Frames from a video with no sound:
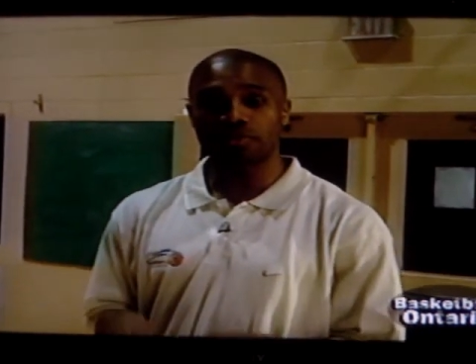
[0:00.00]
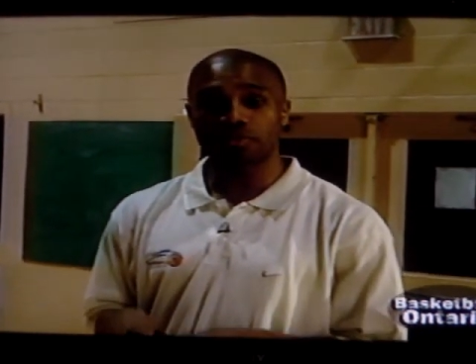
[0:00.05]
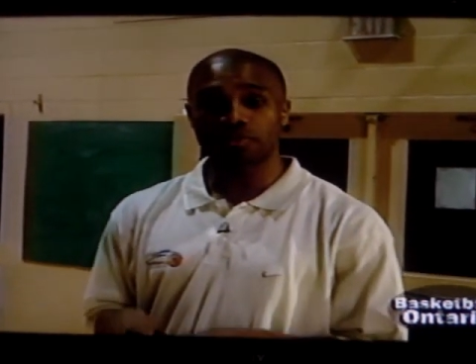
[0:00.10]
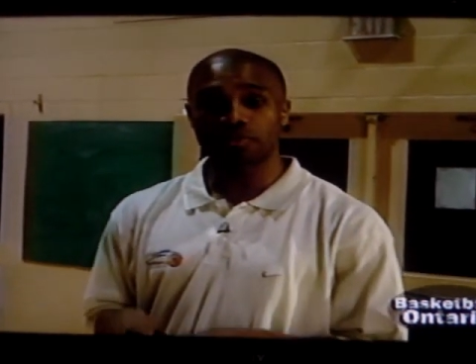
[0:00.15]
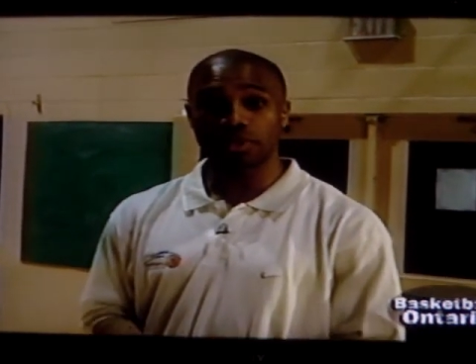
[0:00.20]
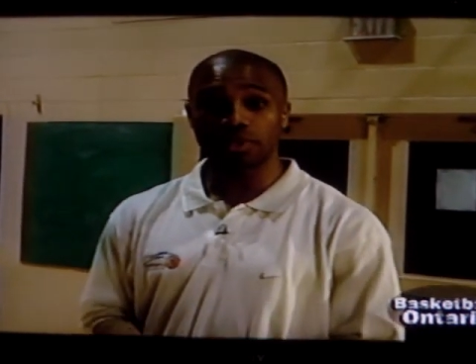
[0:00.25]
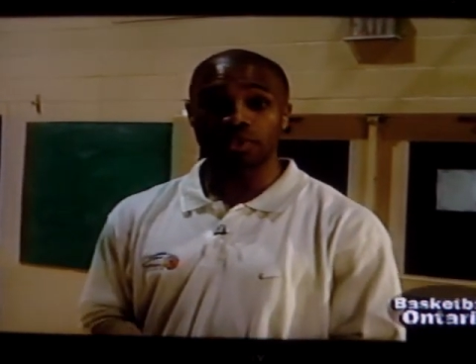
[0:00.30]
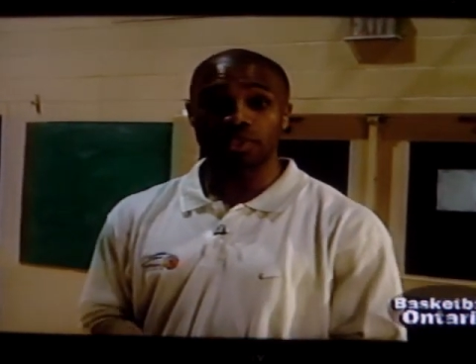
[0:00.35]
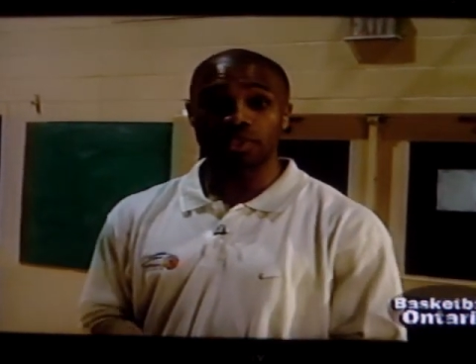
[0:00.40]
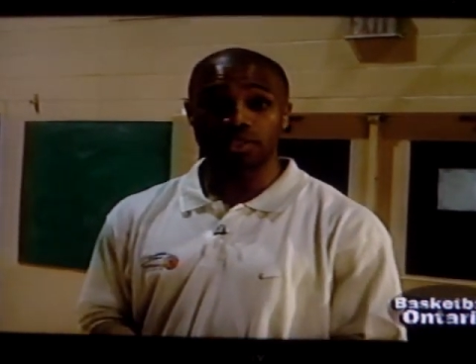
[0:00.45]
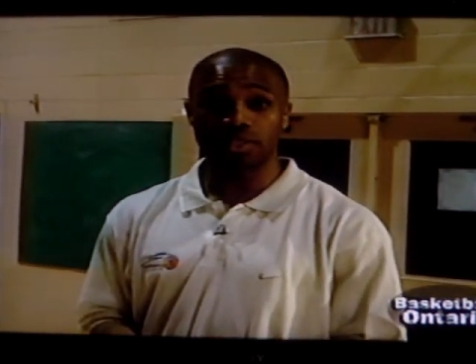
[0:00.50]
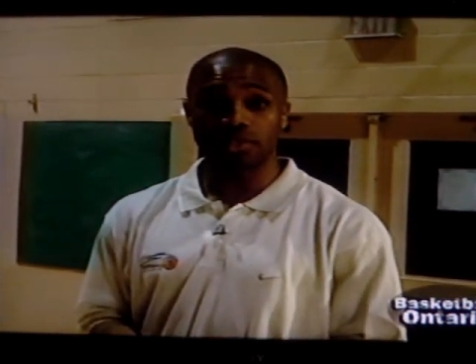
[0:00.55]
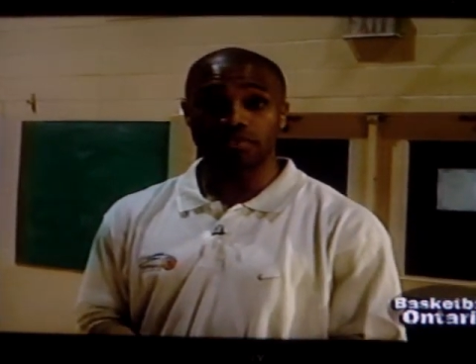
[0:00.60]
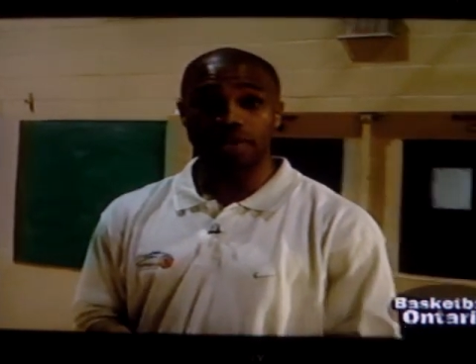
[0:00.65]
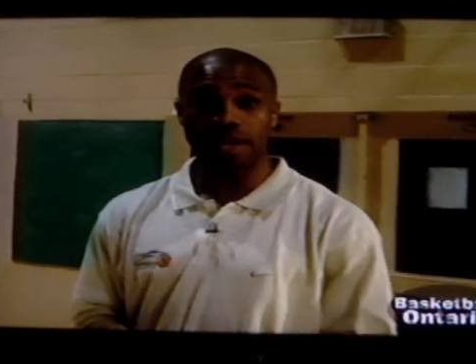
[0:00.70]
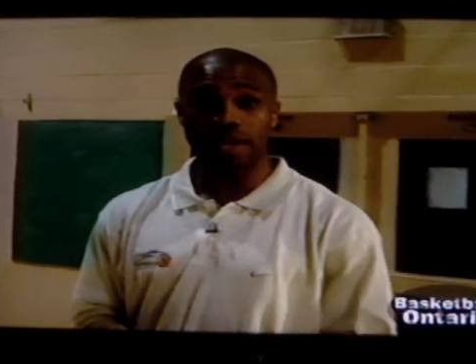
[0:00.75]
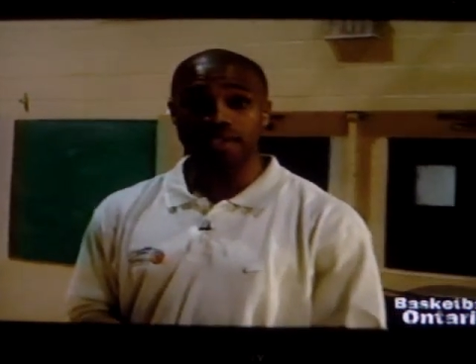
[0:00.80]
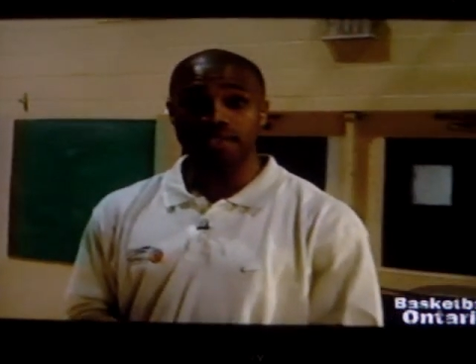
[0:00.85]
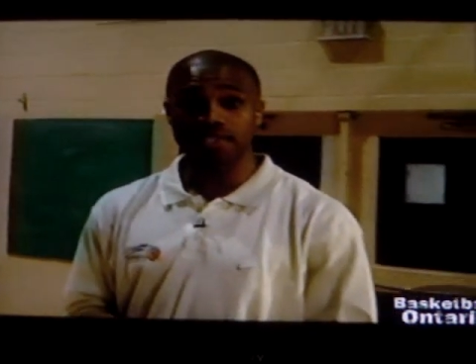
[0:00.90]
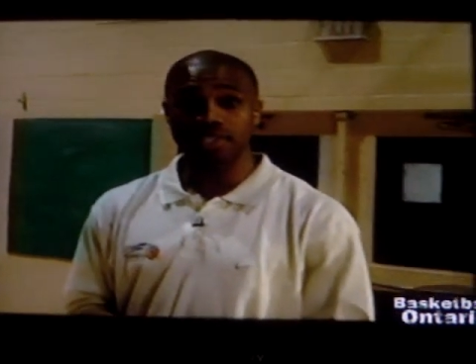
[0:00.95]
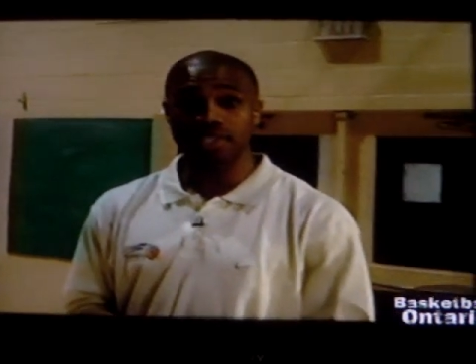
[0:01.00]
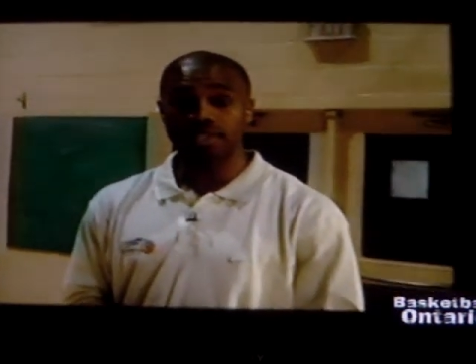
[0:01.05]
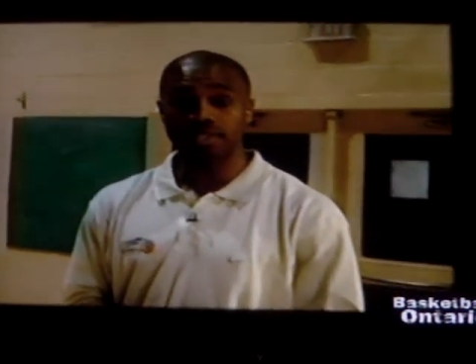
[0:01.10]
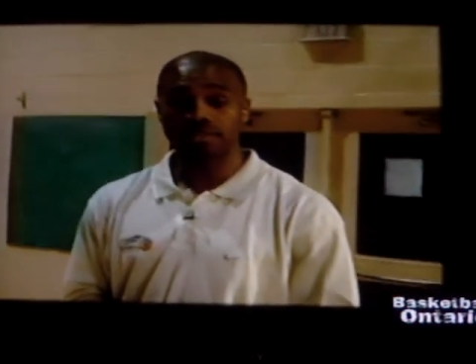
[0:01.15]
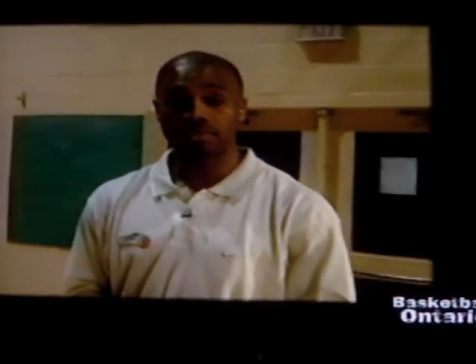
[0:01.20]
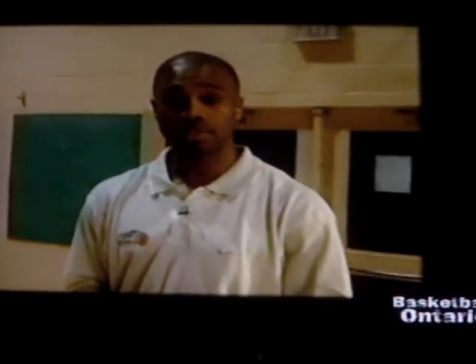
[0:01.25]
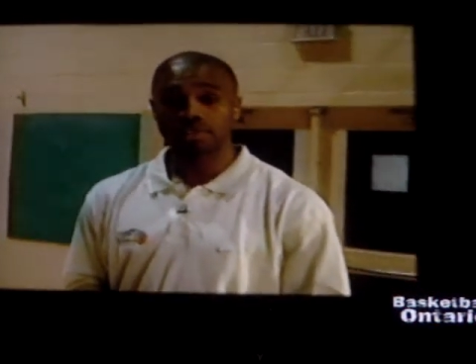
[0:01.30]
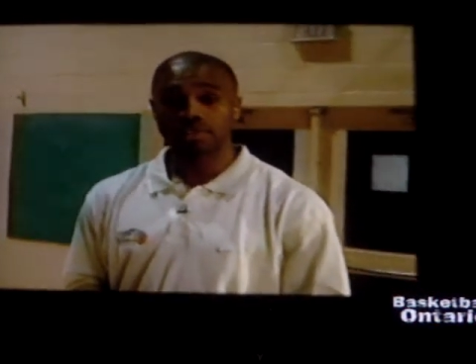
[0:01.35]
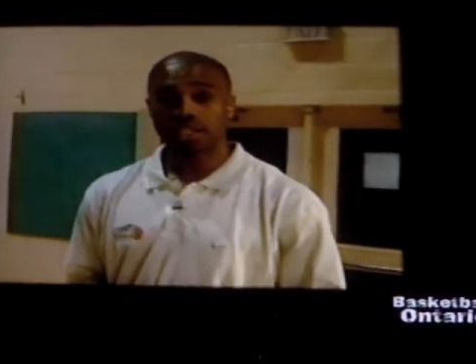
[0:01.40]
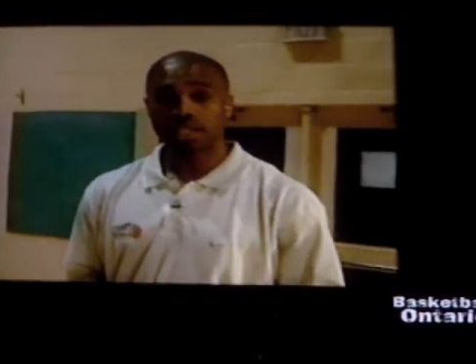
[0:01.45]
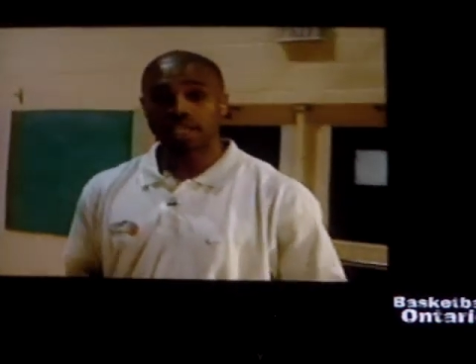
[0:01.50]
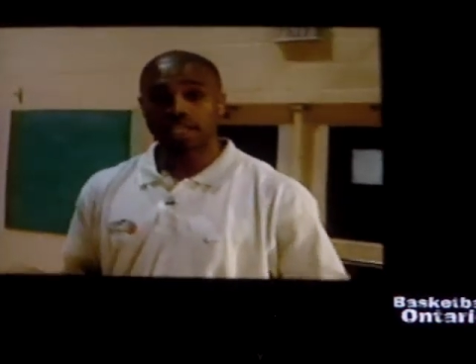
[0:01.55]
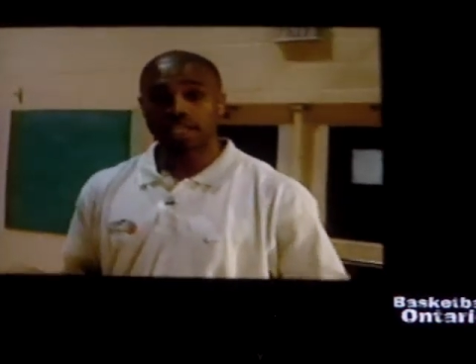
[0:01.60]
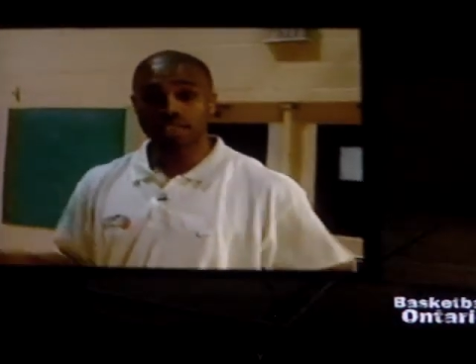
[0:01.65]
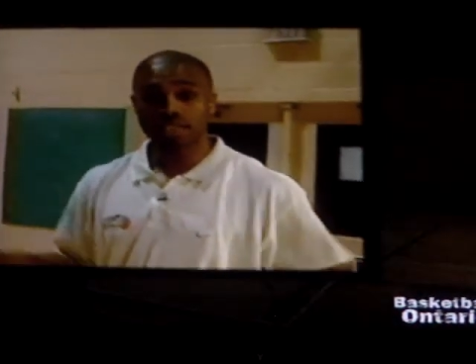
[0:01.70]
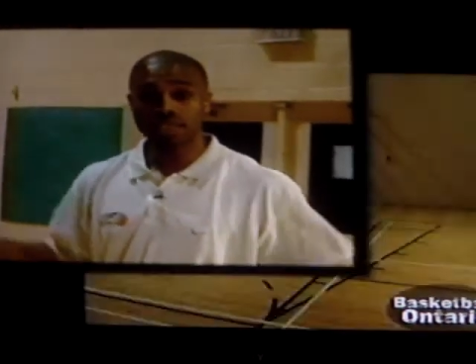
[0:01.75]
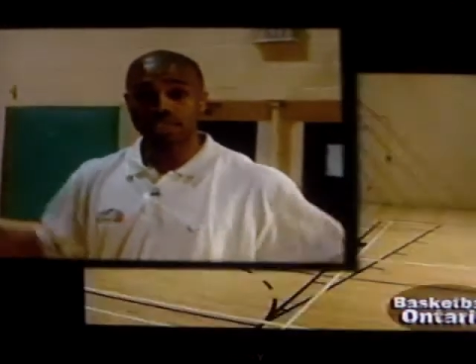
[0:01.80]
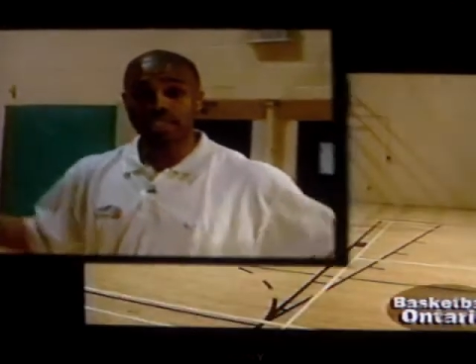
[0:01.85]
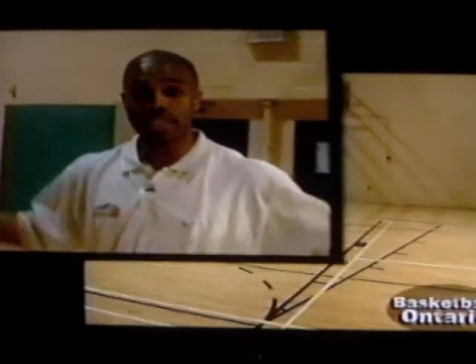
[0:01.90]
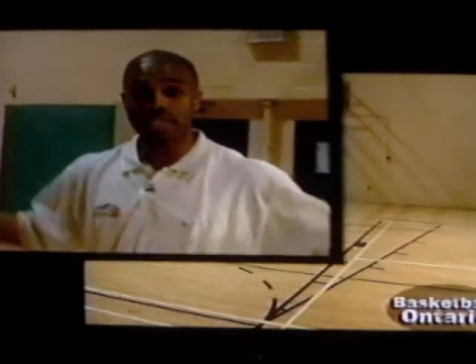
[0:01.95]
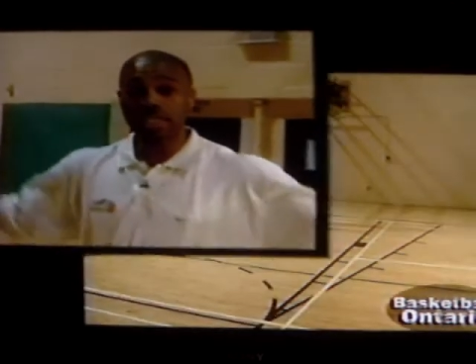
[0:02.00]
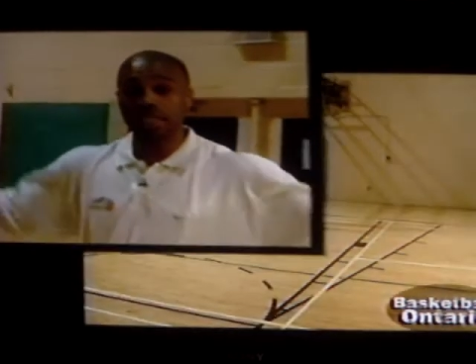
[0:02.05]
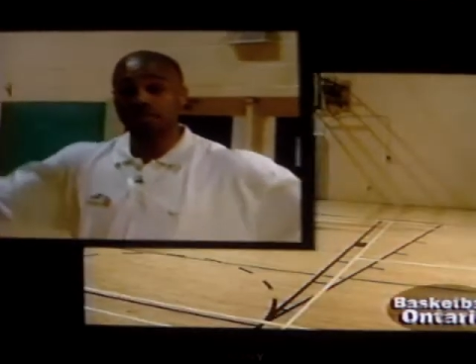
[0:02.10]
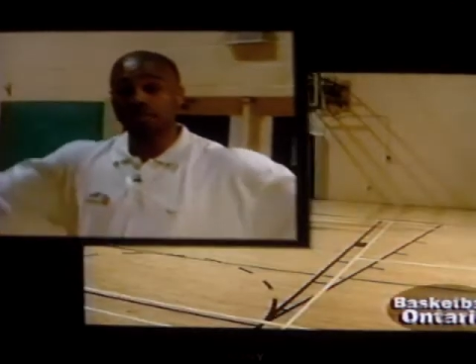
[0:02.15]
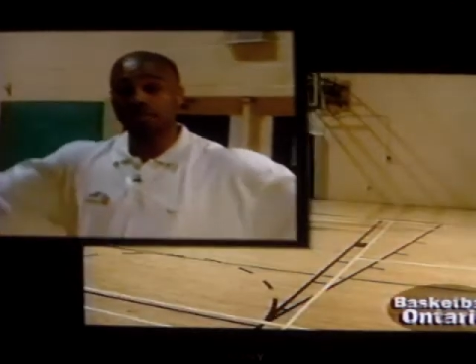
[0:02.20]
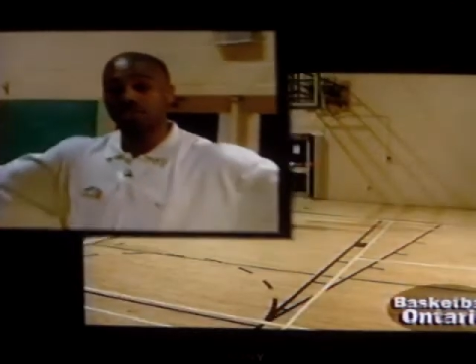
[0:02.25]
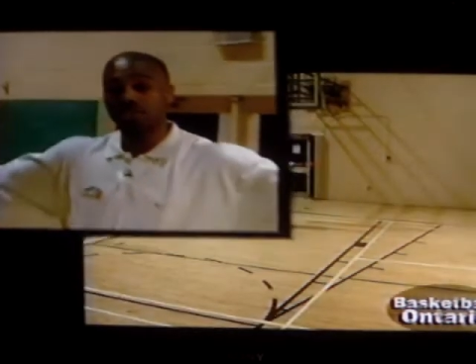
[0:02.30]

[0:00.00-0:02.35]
from underneath the basket and extend out to